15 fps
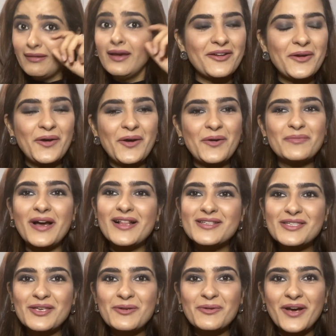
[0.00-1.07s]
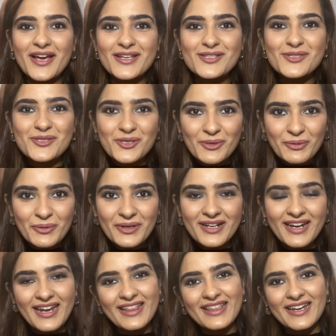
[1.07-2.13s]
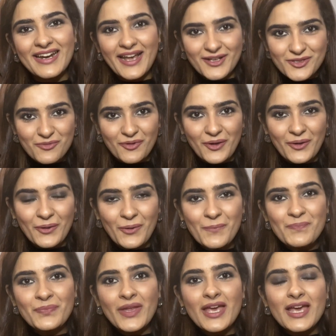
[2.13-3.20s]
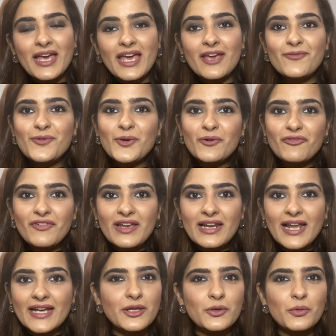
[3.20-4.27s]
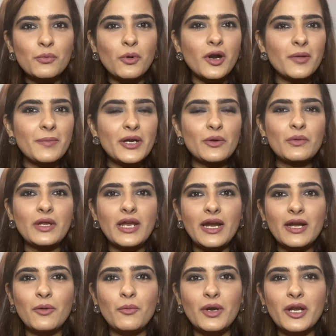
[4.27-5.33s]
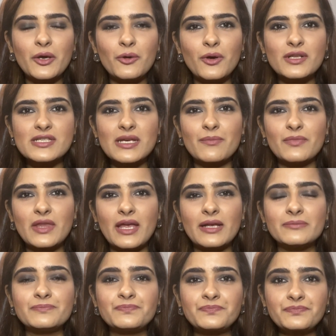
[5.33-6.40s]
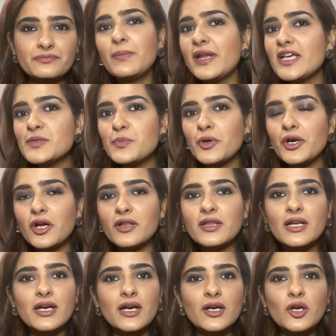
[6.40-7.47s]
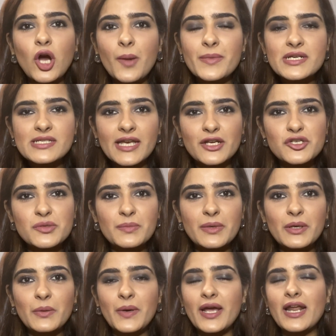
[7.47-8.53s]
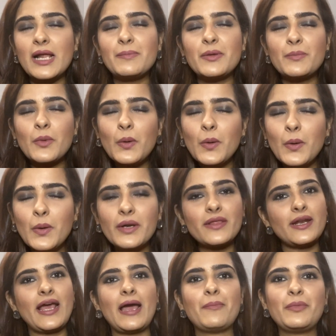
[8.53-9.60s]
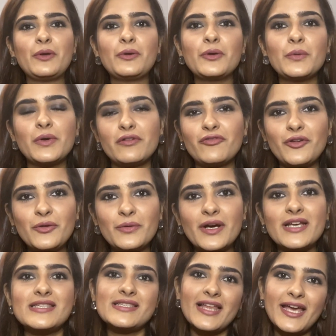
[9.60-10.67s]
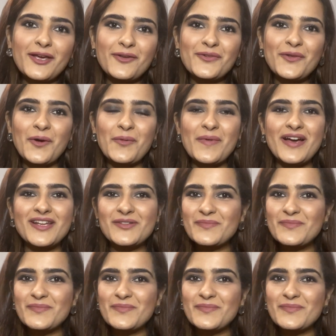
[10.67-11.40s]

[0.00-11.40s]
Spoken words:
I'll see you guys soon in the next video. If you feel like you want me to create a video on something, please put it on the comment section below, and I'll be more than happy to do it for you guys. Thank you so much.